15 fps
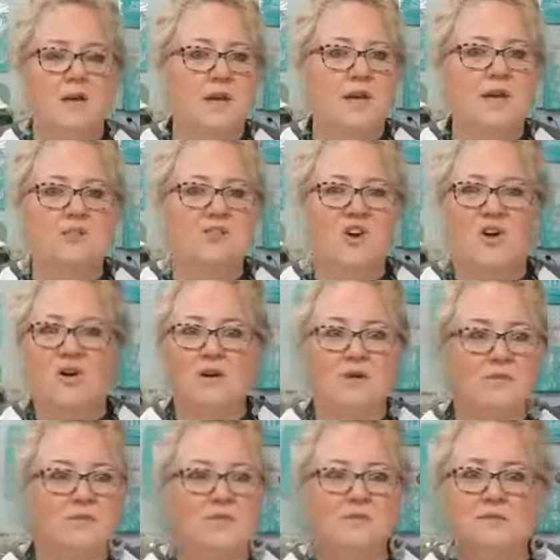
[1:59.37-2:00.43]
and chalk,
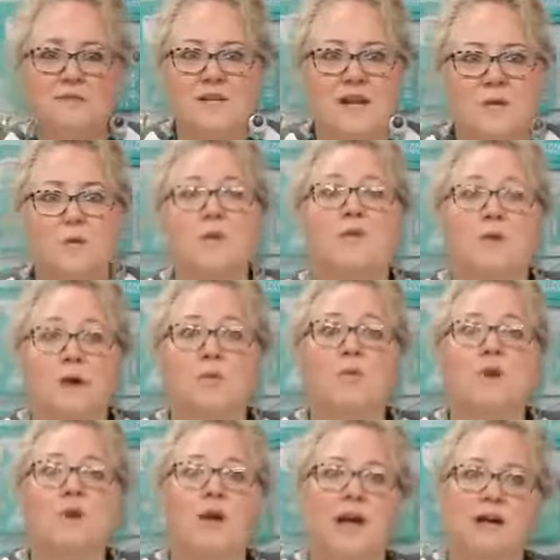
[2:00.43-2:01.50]
with a
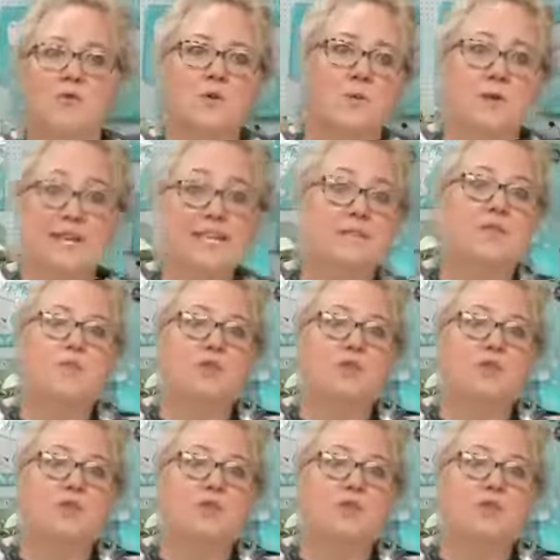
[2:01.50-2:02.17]
real actual piece of